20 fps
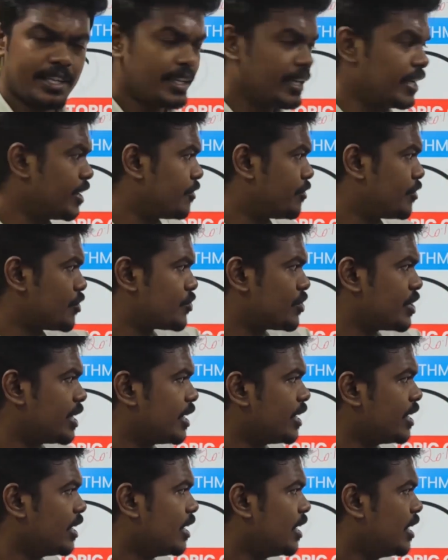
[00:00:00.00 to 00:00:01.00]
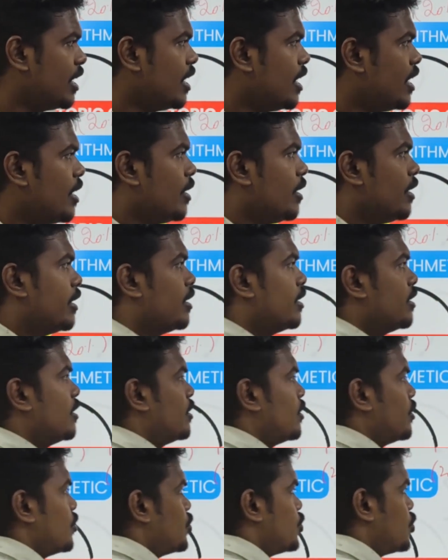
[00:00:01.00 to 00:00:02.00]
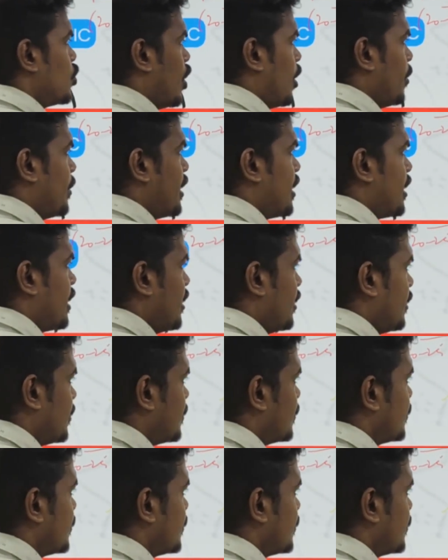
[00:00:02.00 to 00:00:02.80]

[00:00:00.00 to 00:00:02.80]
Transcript: here if you see geometry,